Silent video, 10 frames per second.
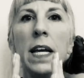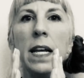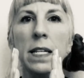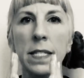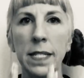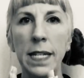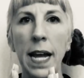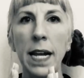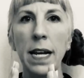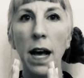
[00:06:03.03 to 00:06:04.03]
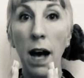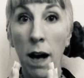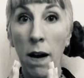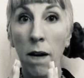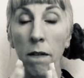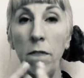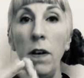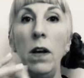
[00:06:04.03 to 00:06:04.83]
in a state of